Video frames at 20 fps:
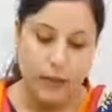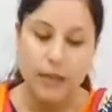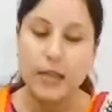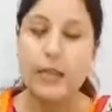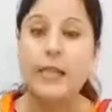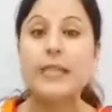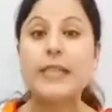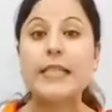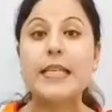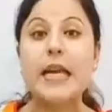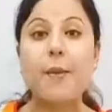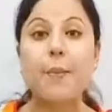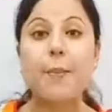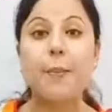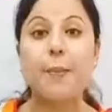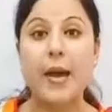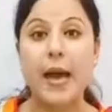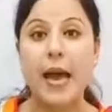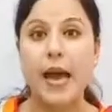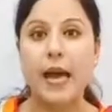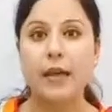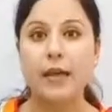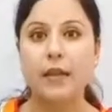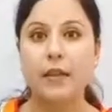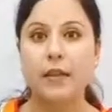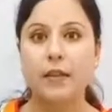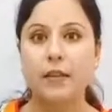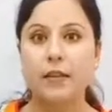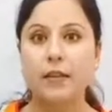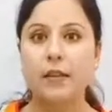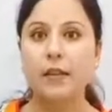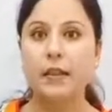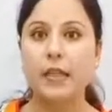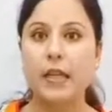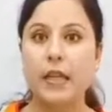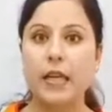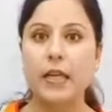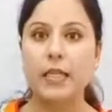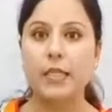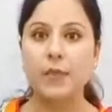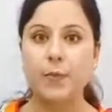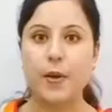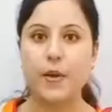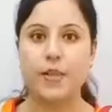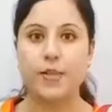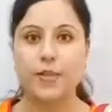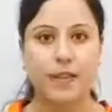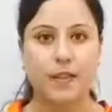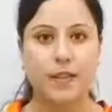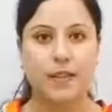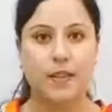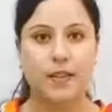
Step back 3 spaces.